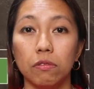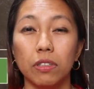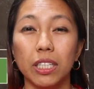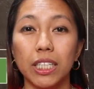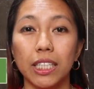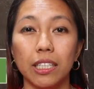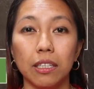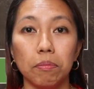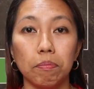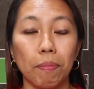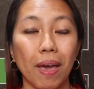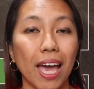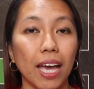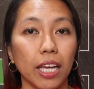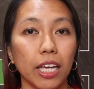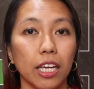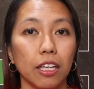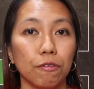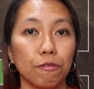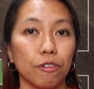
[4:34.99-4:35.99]
reading
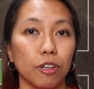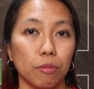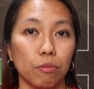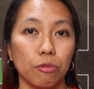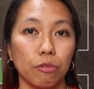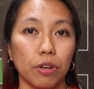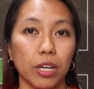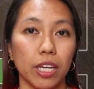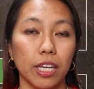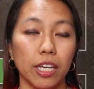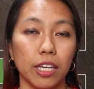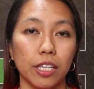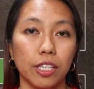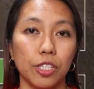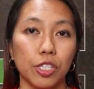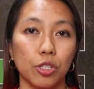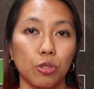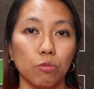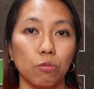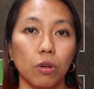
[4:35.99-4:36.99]
packet from
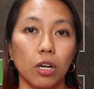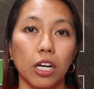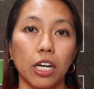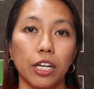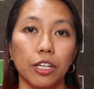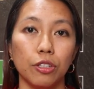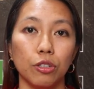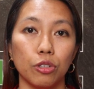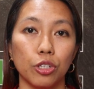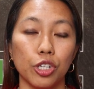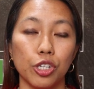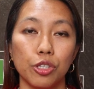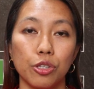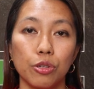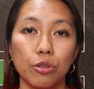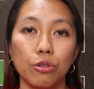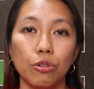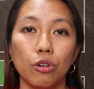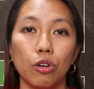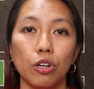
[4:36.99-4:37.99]
grades 1 or
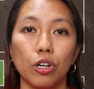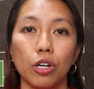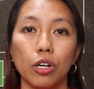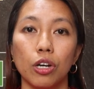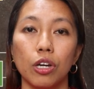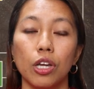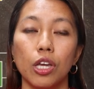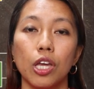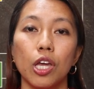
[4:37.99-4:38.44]
2 or